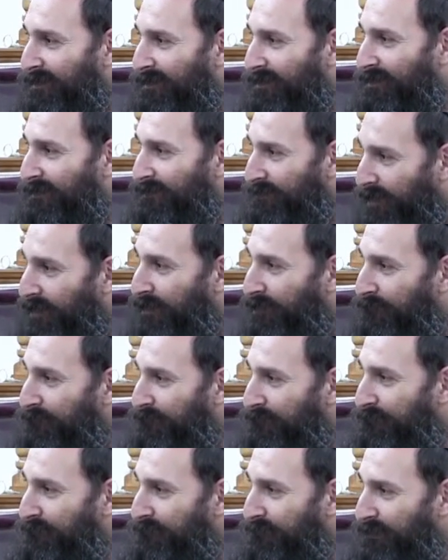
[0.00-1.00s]
Yeah,
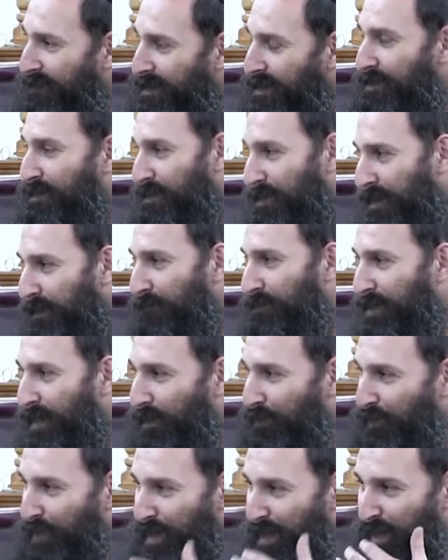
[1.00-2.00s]
it seems
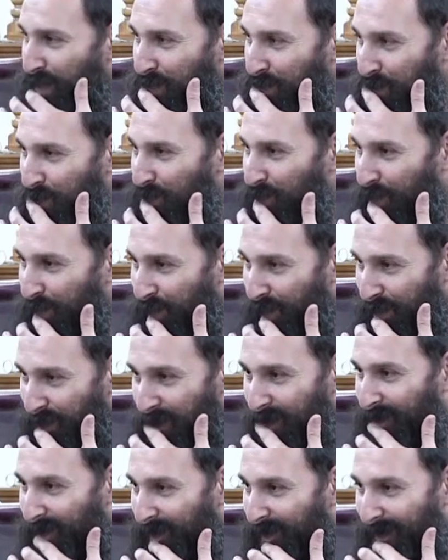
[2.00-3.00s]
like we're getting stupider.
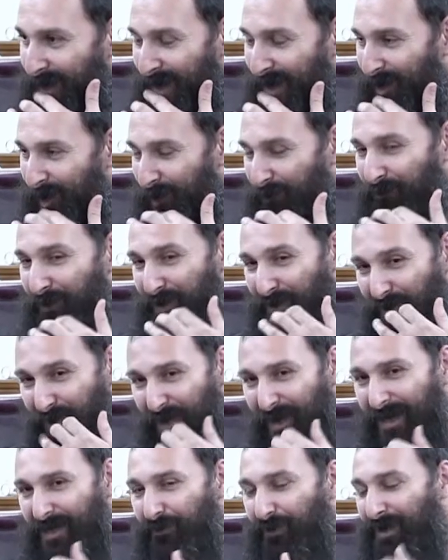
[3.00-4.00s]
But the
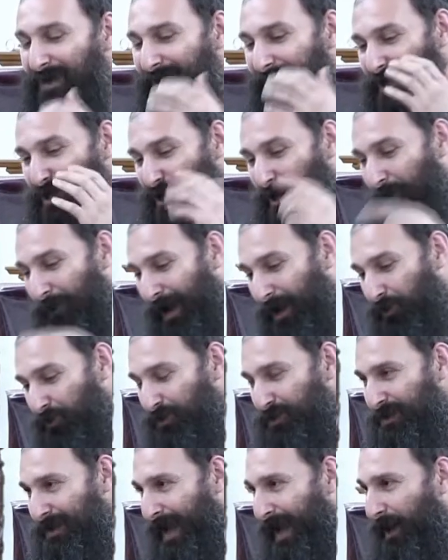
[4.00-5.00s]
thing is, when the Neshama
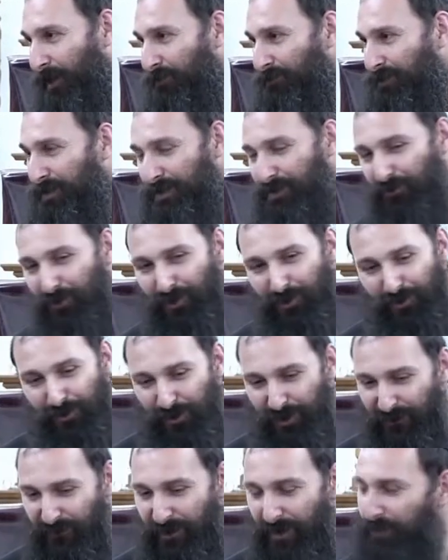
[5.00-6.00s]
looks down, this world
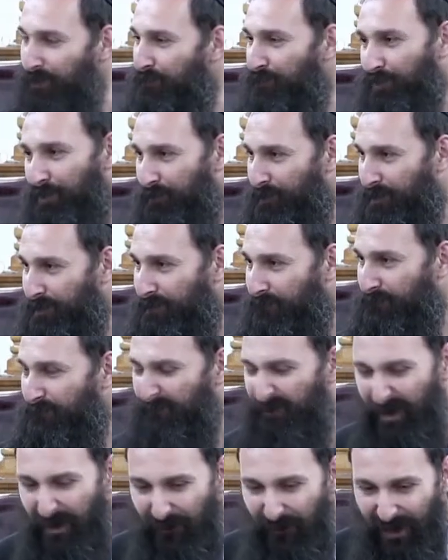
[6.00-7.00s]
looks very primitive,
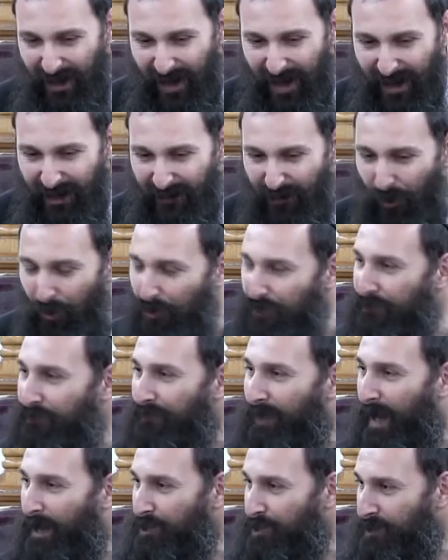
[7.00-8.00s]
very like
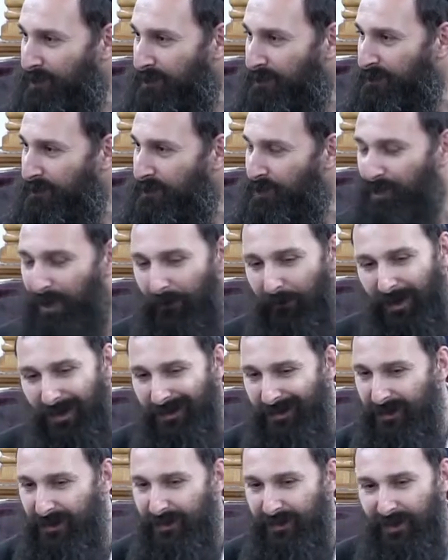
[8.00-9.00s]
old-fashioned. The Neshama
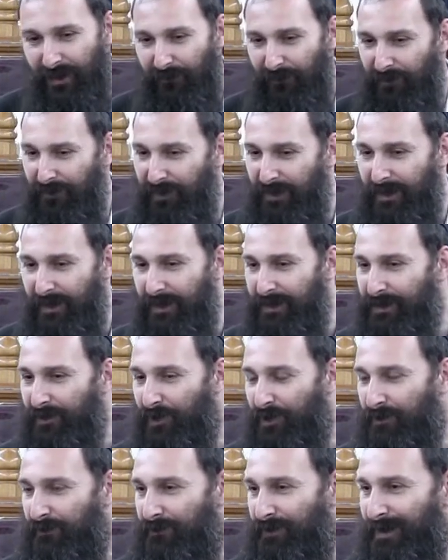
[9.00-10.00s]
sees everything. It's
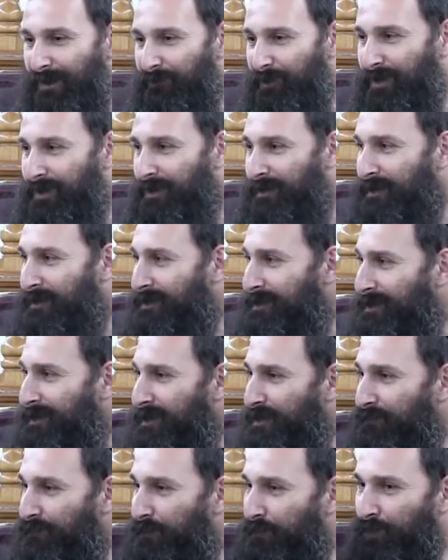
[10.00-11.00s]
not limited. It
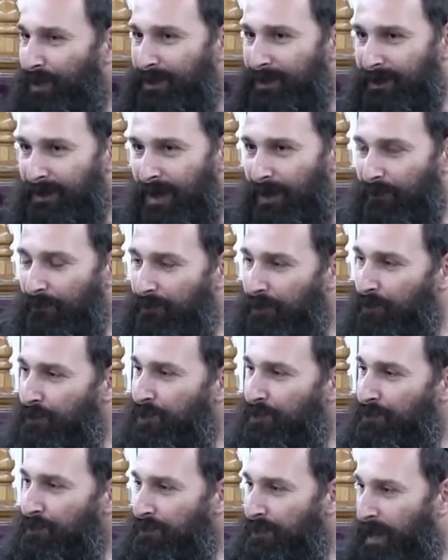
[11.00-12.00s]
sees from one side of the
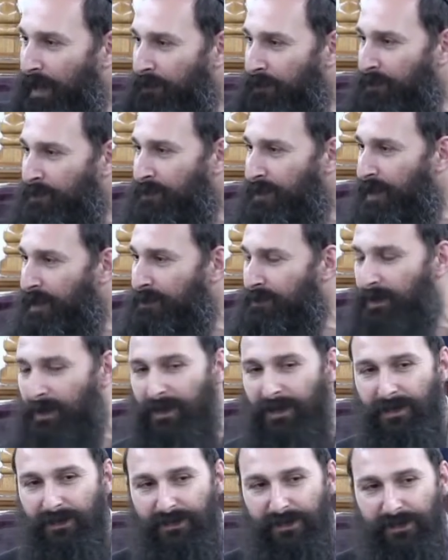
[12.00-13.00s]
world to the other side,
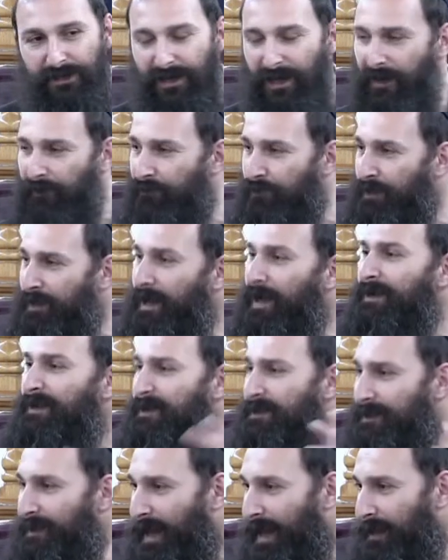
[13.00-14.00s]
sees everything,
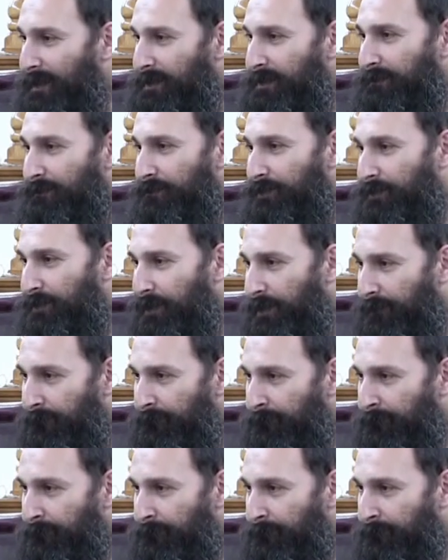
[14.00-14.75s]
understands everything.